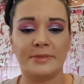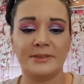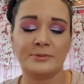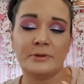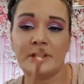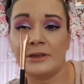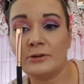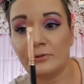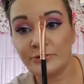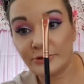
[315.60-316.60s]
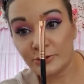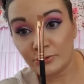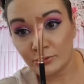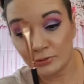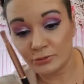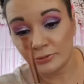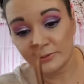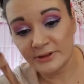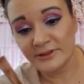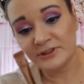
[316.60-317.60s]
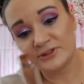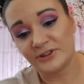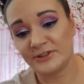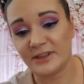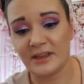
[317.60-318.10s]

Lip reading: This one I use to, this is just